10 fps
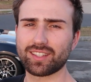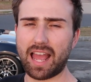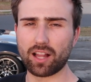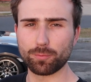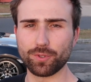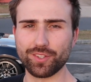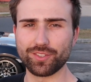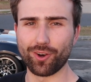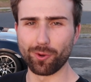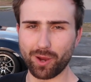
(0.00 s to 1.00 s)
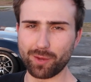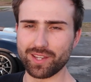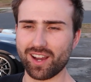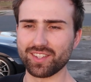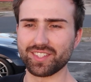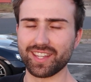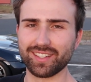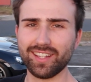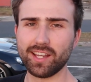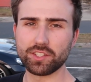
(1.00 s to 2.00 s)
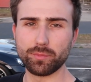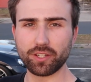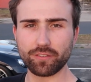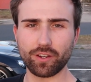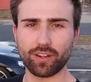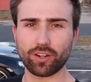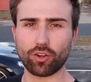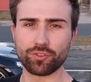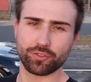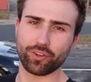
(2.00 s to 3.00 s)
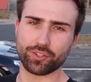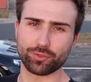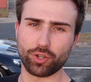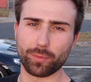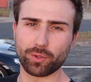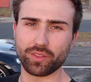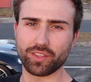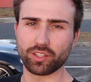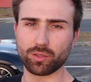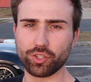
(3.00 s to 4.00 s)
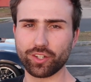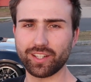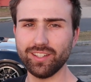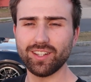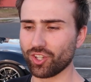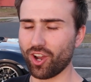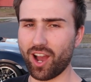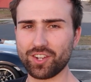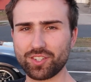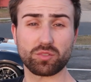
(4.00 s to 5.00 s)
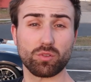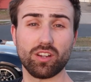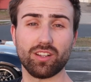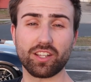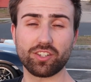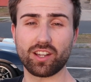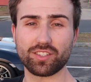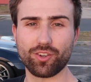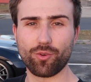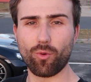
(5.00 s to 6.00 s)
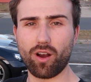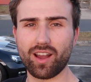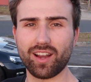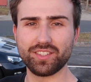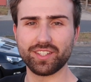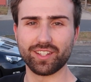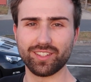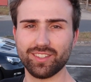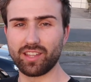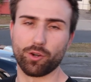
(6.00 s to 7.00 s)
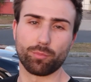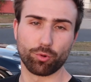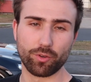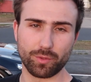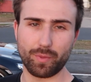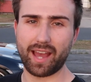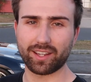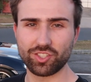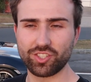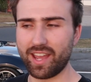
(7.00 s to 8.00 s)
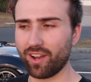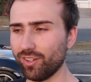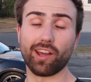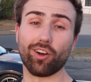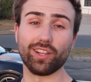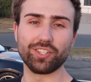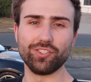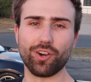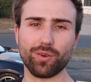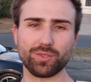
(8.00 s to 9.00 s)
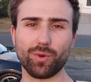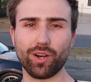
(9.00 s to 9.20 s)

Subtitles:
calipers on my BRZ. It's a bit of a controversial topic within the community, so I just want to let you guys know why I did it. They're a proven package now, and I'll let you know as